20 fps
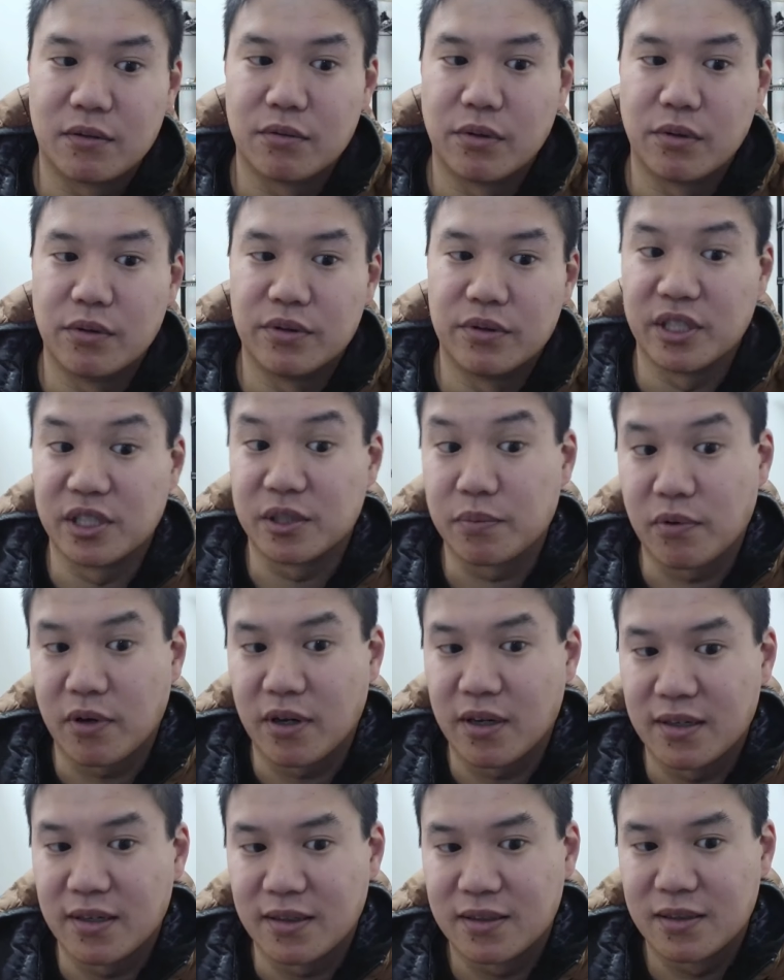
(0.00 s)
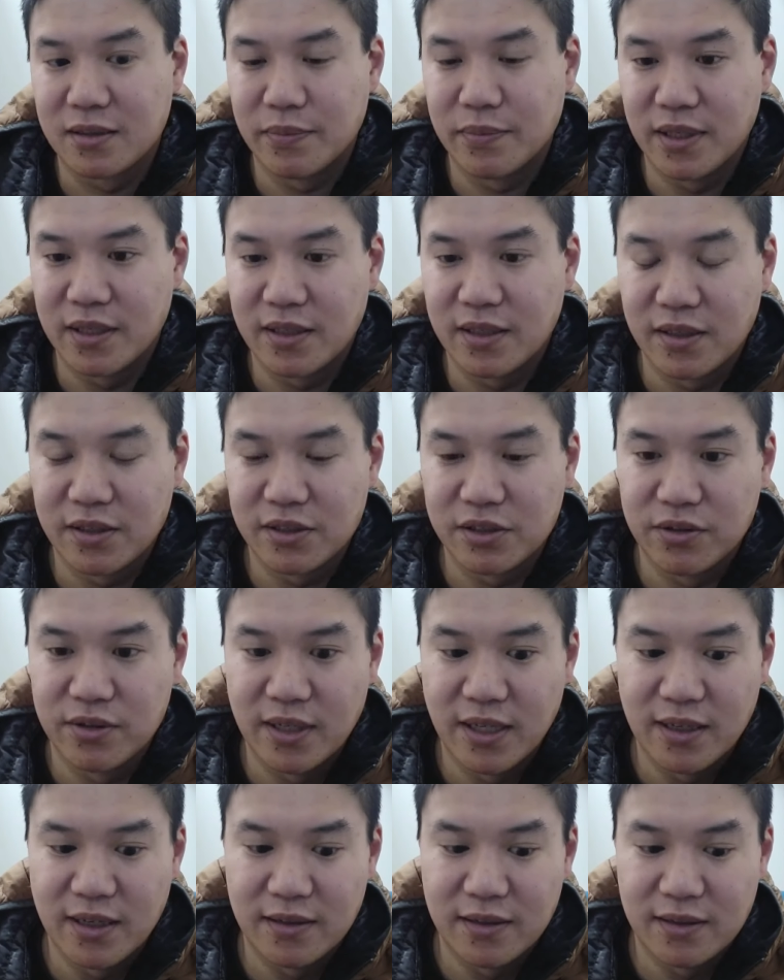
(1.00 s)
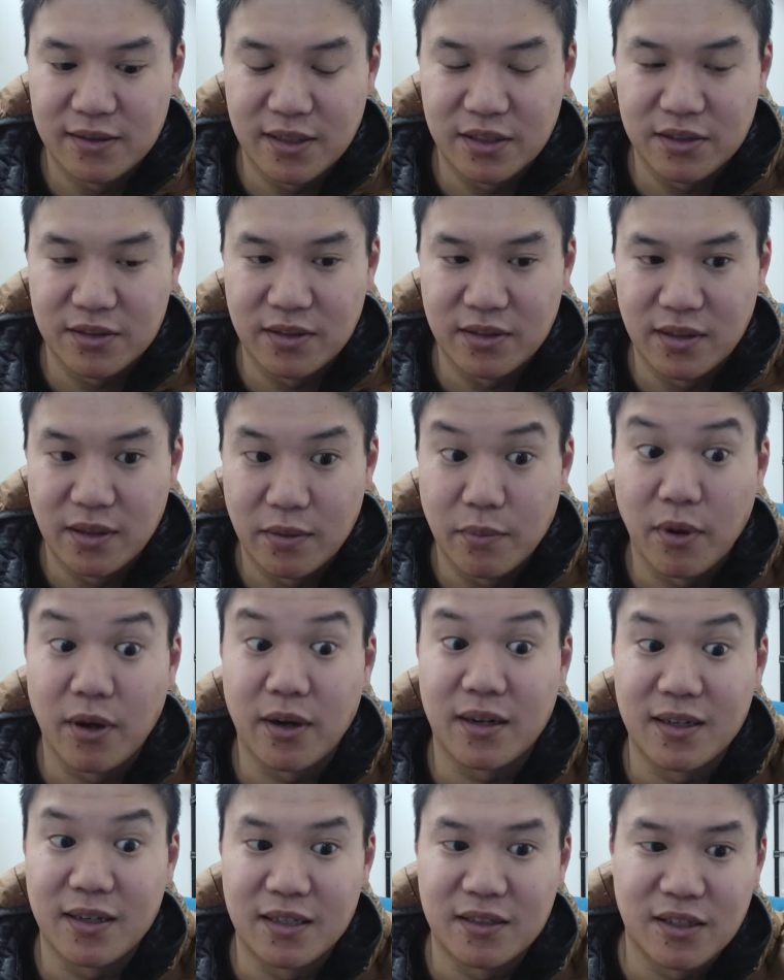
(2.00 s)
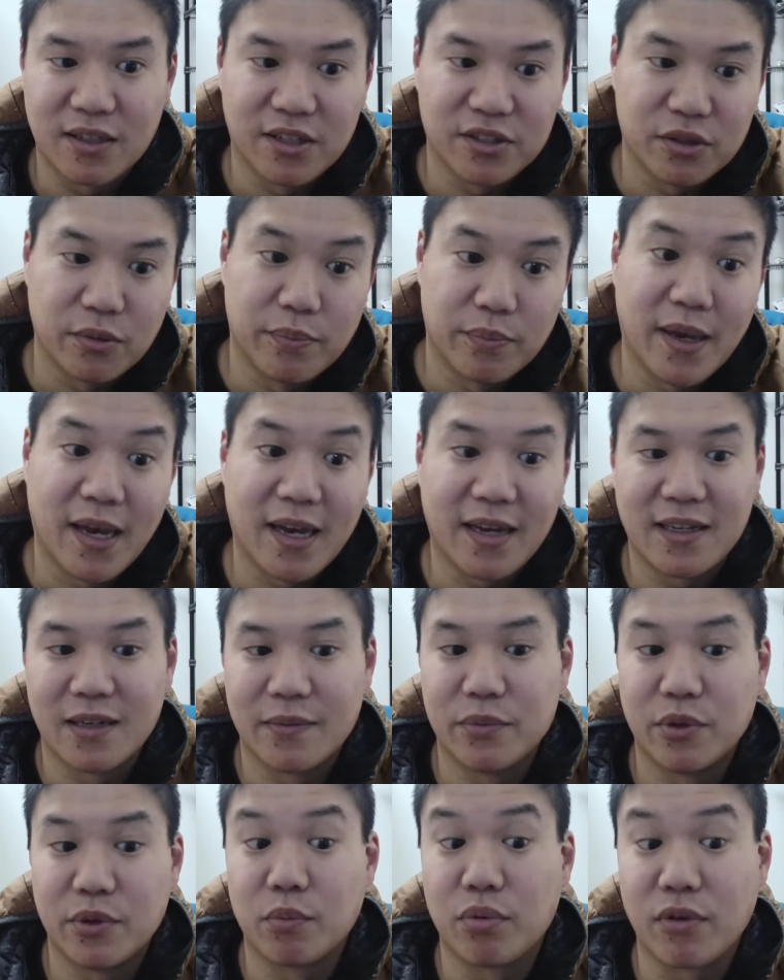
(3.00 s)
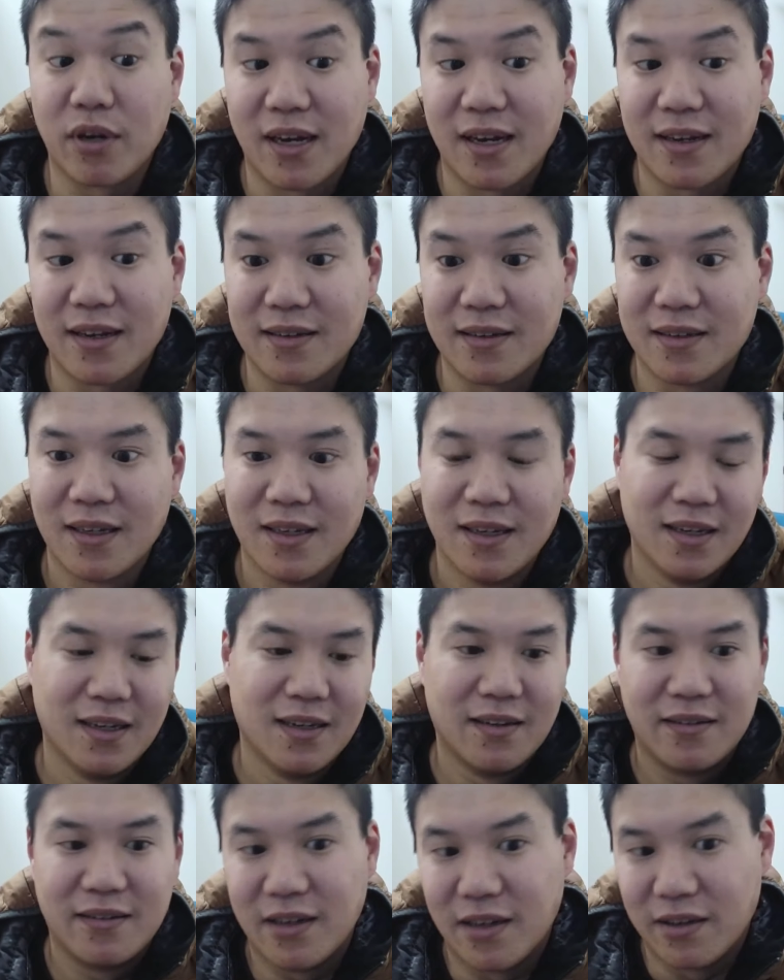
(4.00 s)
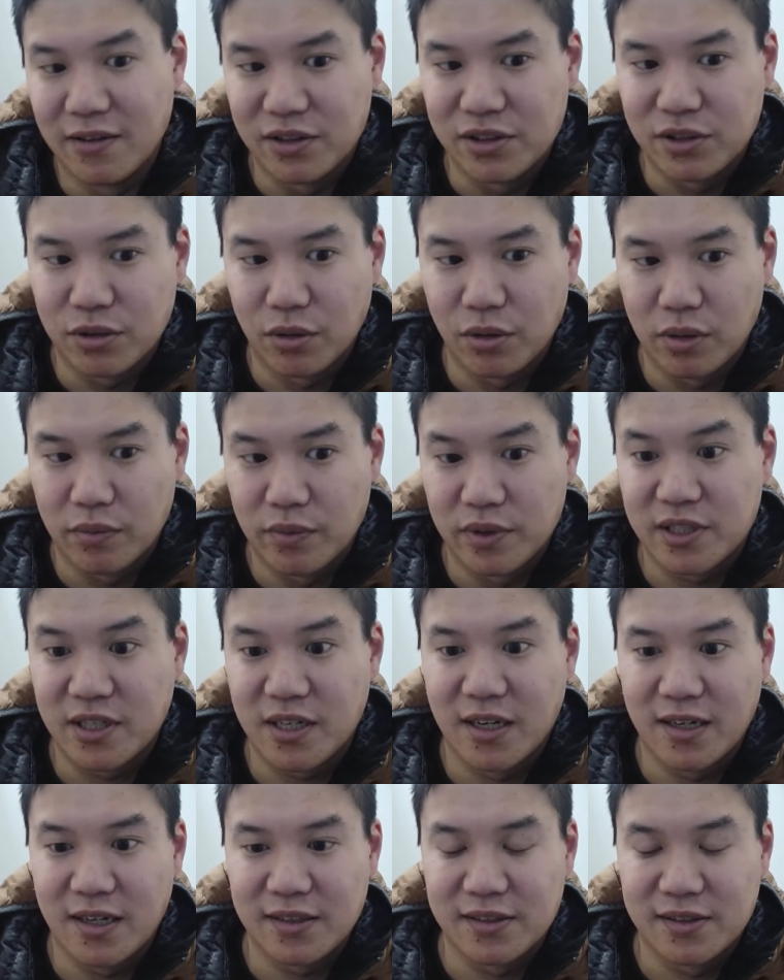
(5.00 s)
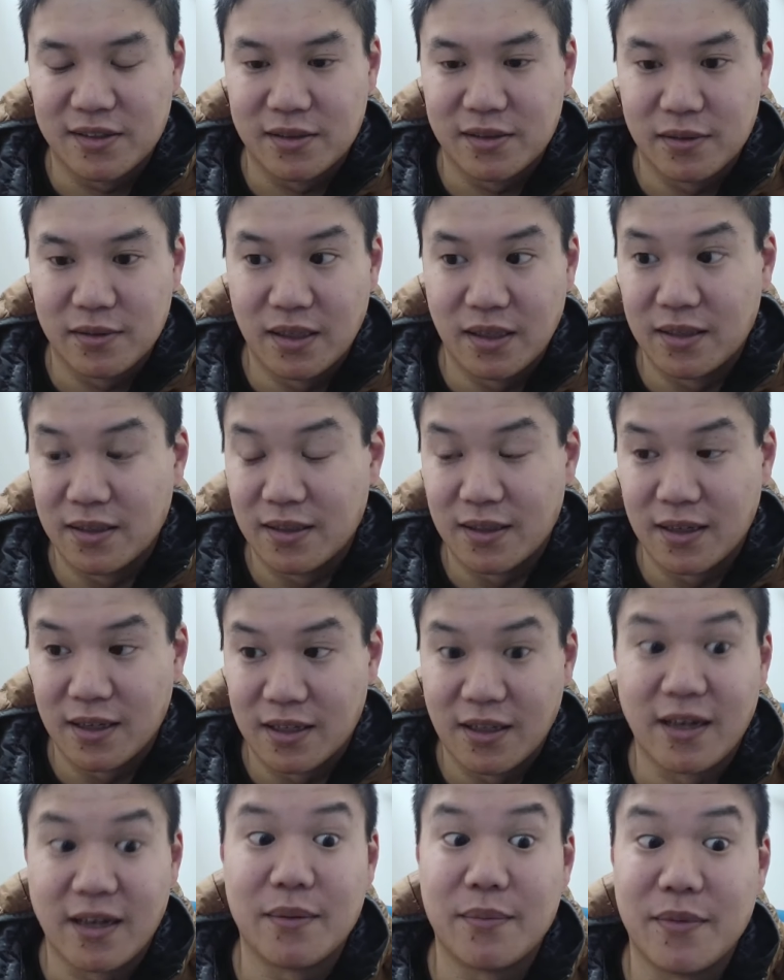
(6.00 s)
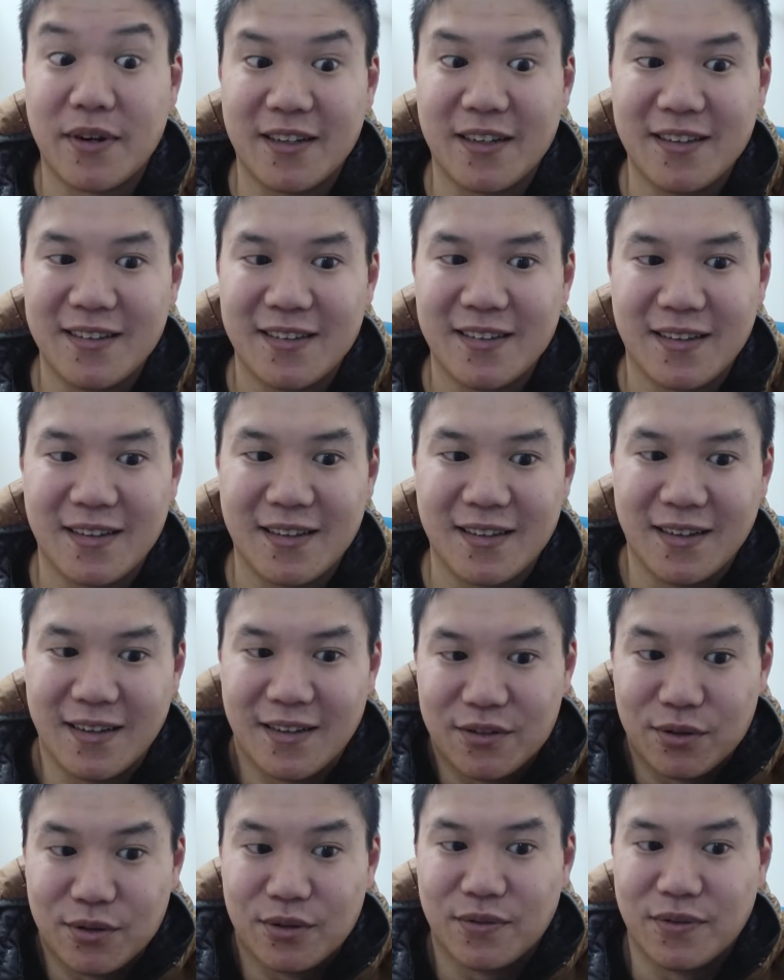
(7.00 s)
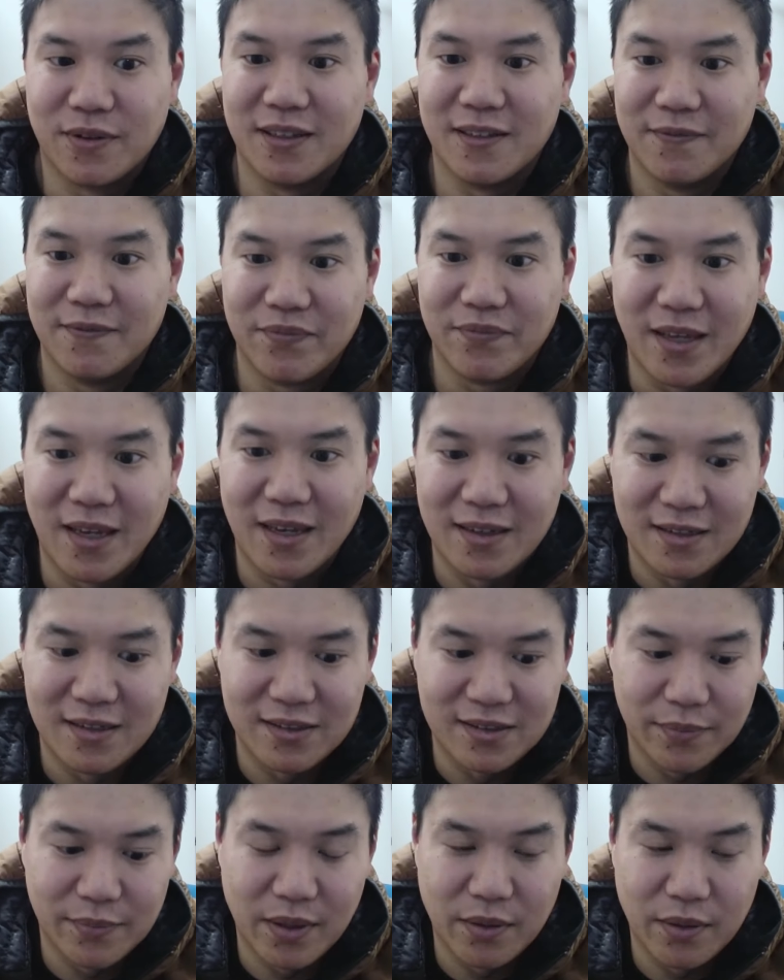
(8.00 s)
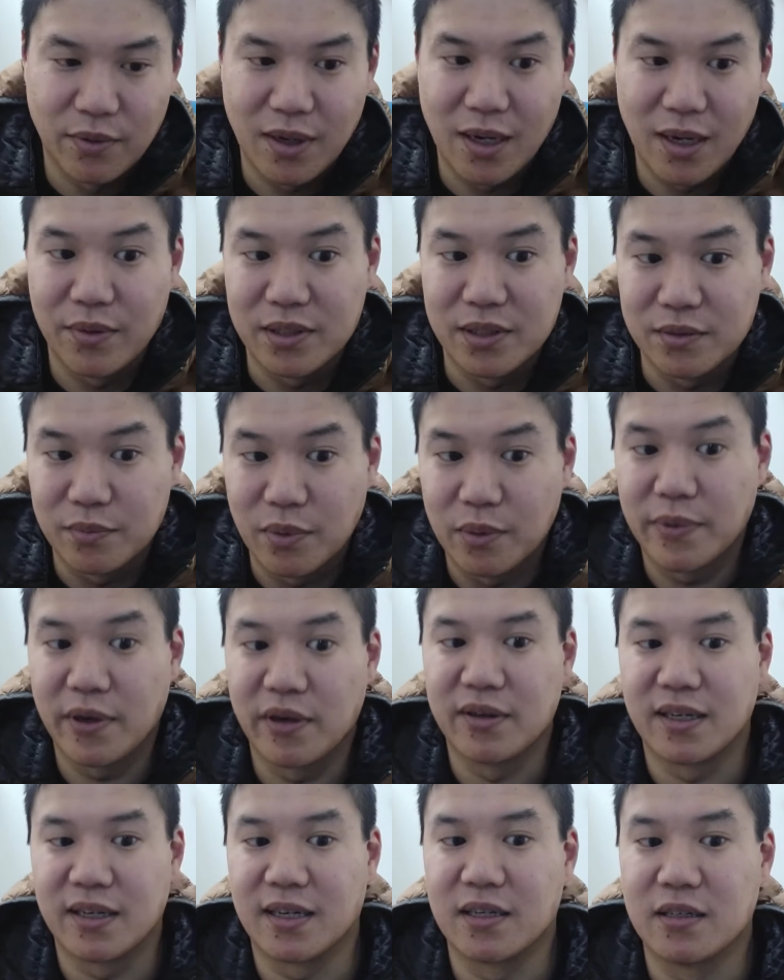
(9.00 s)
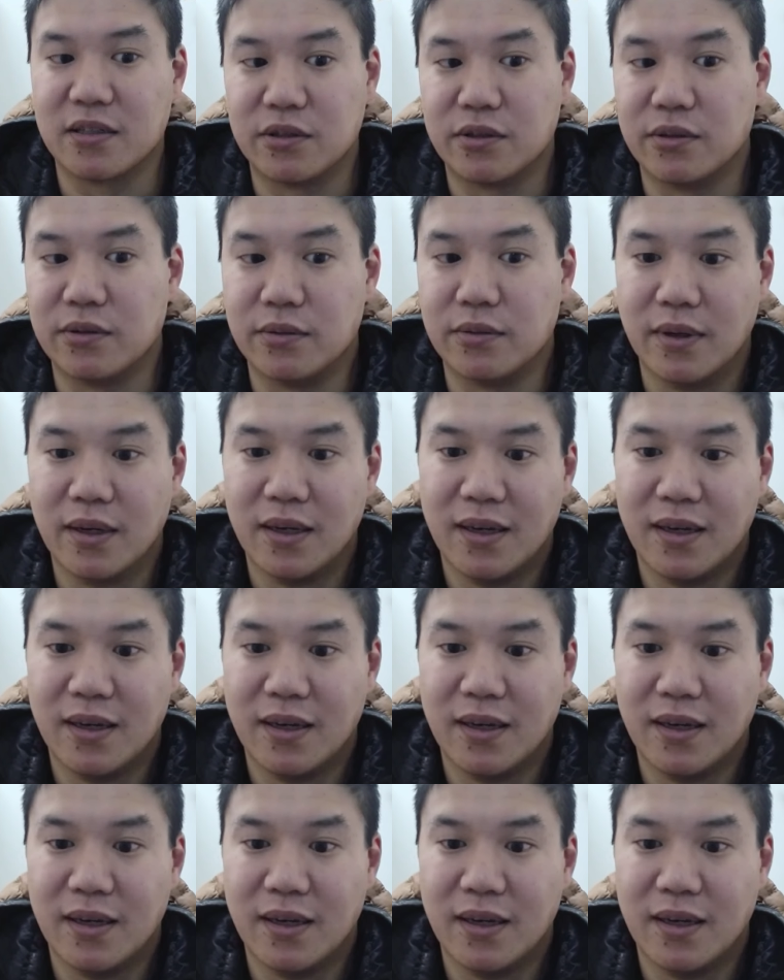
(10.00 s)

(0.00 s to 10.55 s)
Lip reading: through just product, because you need essentially the marketing to also back up your brand, tell the story, which costs a lot of money, truthfully. And it's something where I wasn't prepared to kind of do